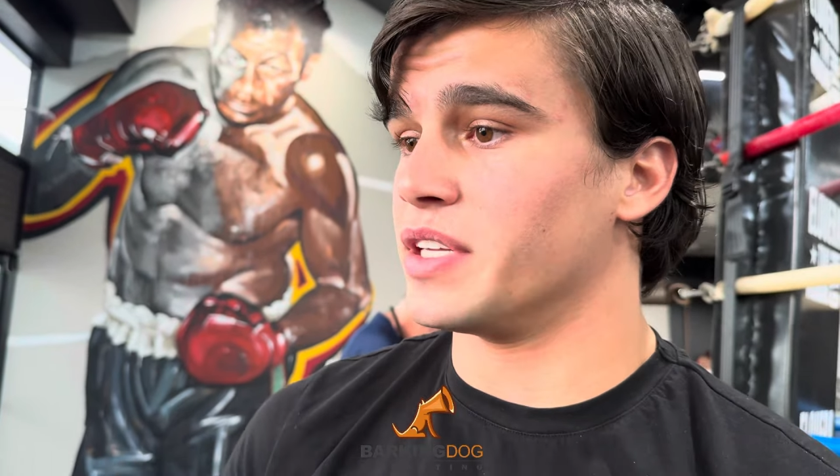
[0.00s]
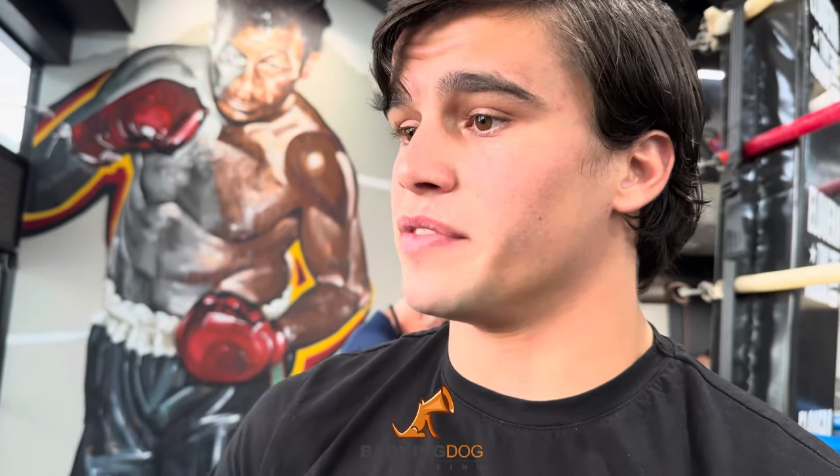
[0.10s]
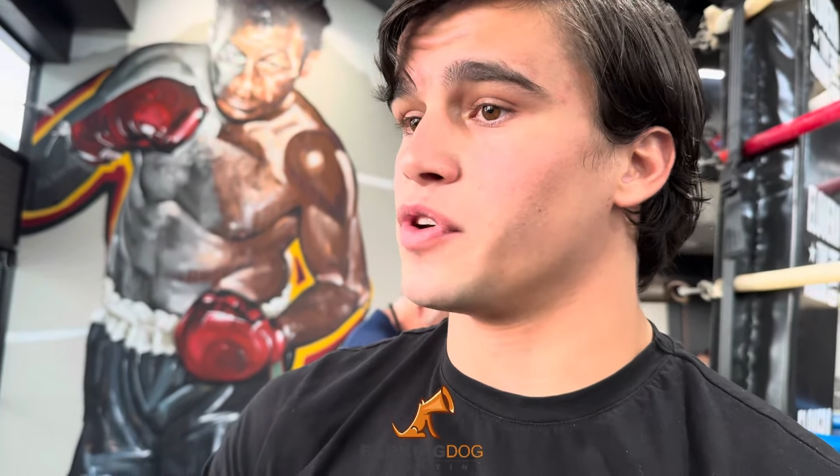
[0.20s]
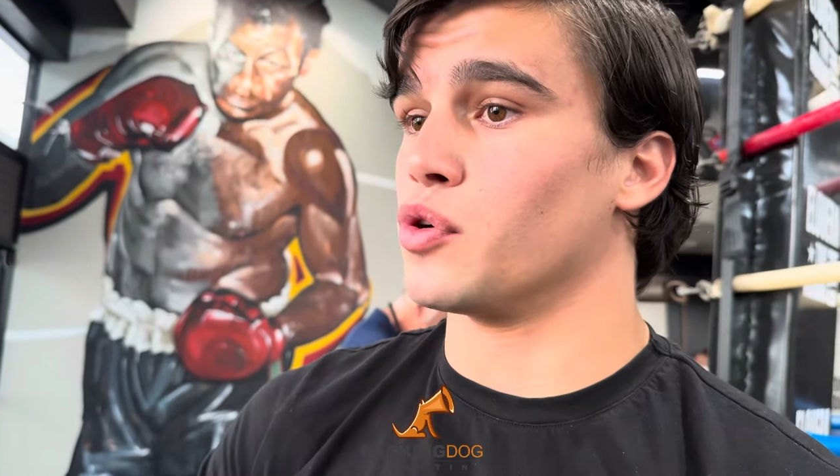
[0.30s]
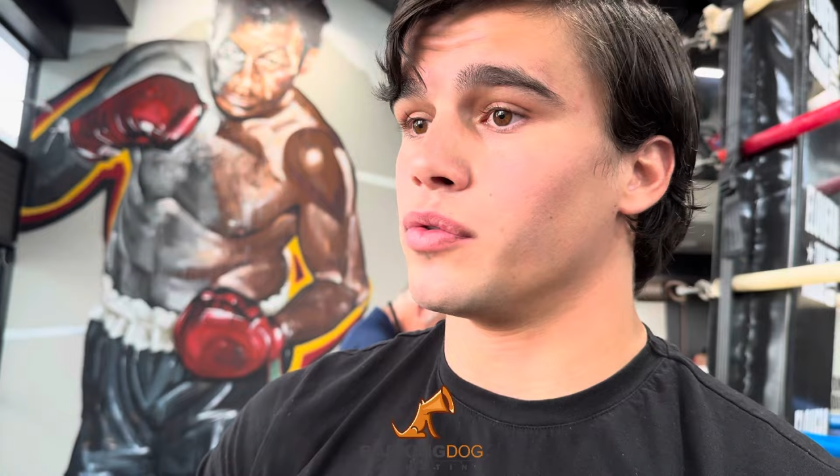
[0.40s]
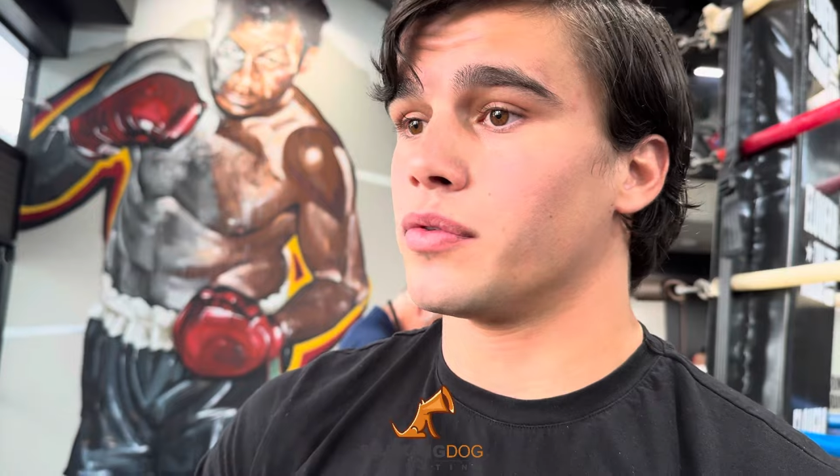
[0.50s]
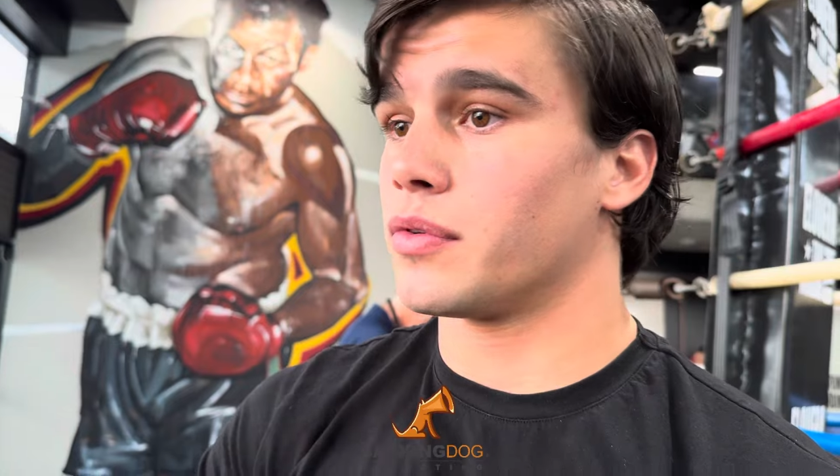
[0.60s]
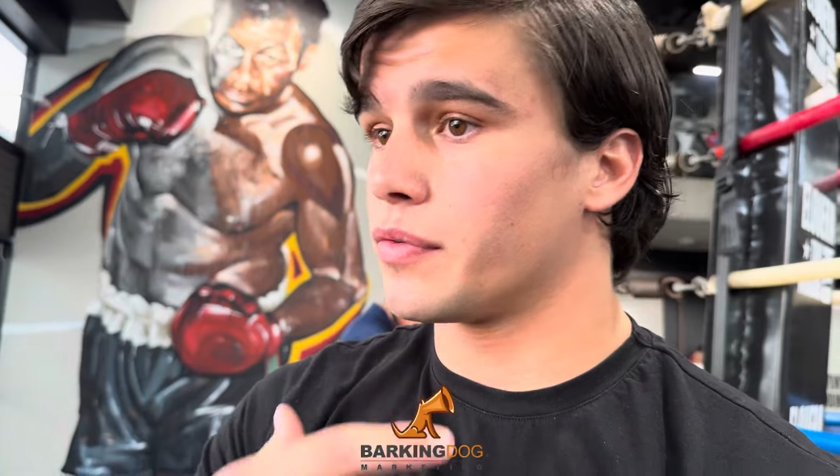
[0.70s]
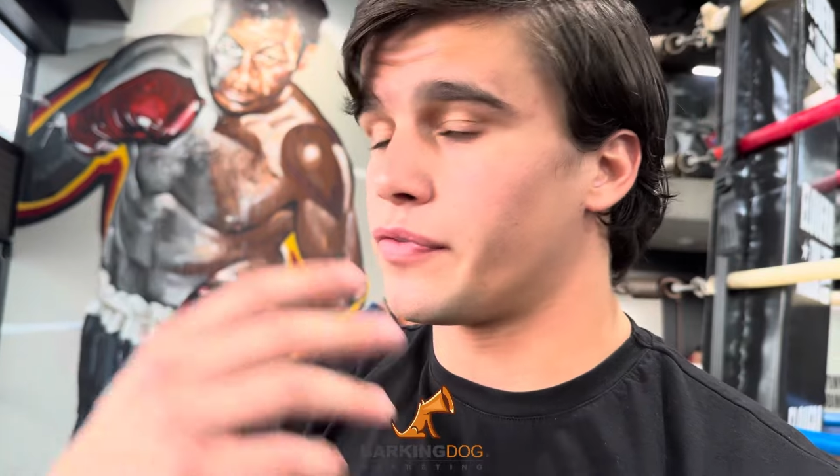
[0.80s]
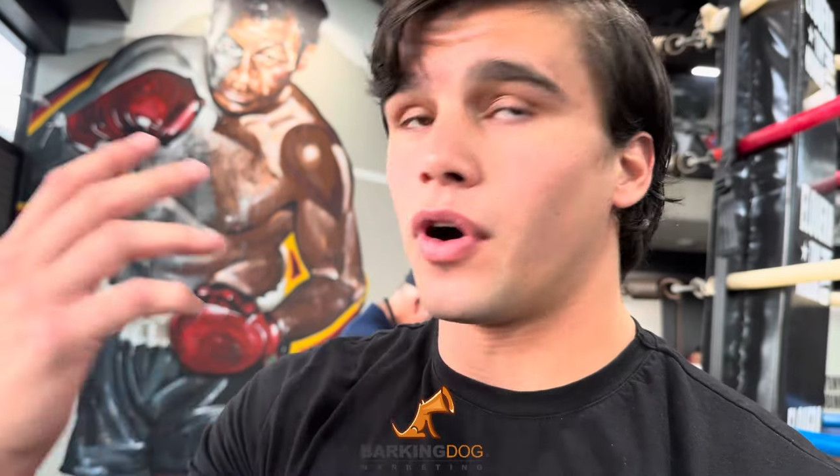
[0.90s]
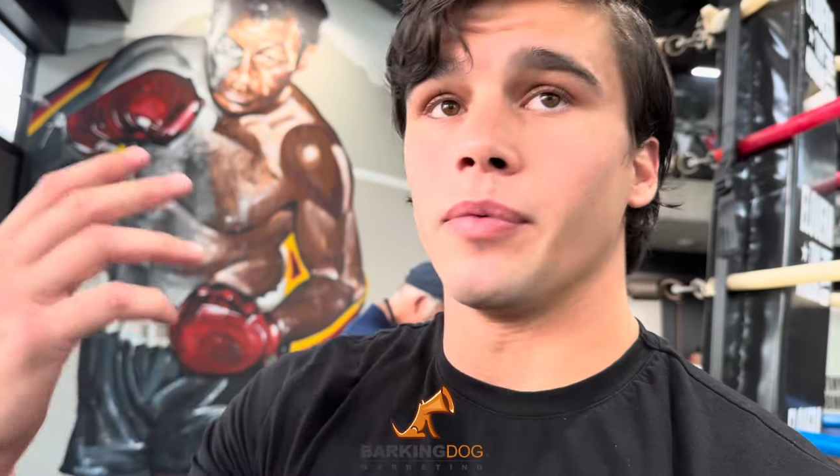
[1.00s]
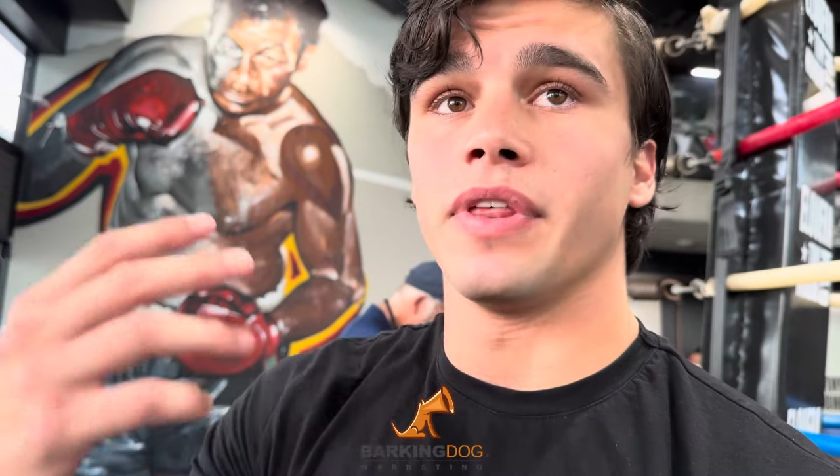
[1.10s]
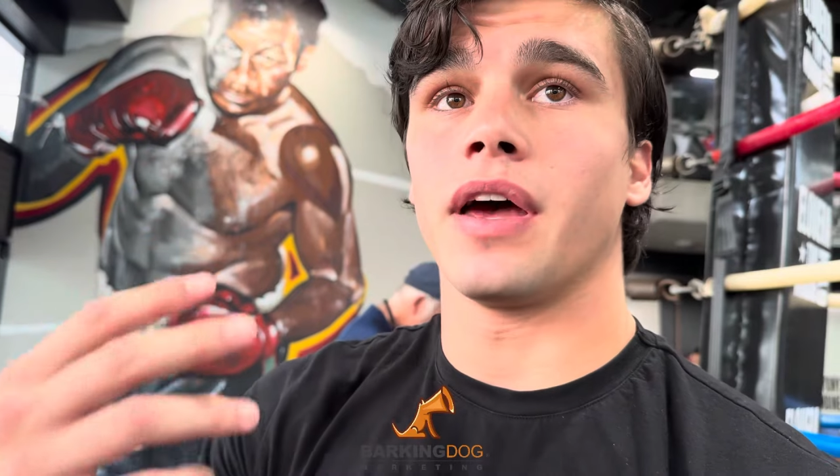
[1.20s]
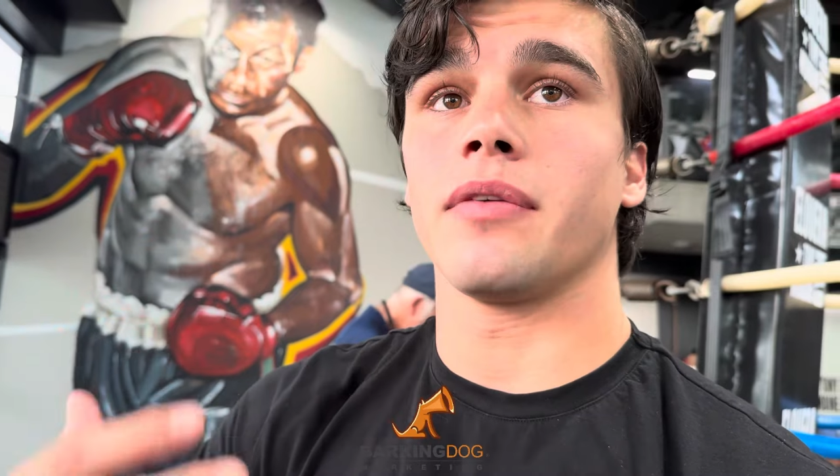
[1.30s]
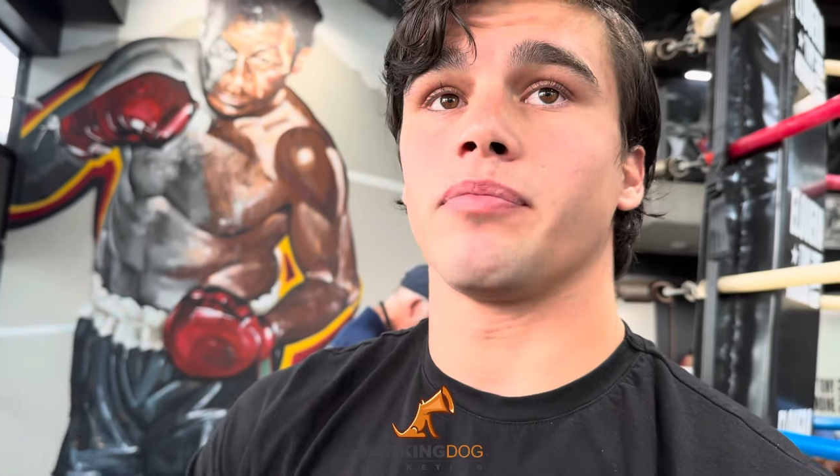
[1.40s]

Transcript: difficult to fight with that,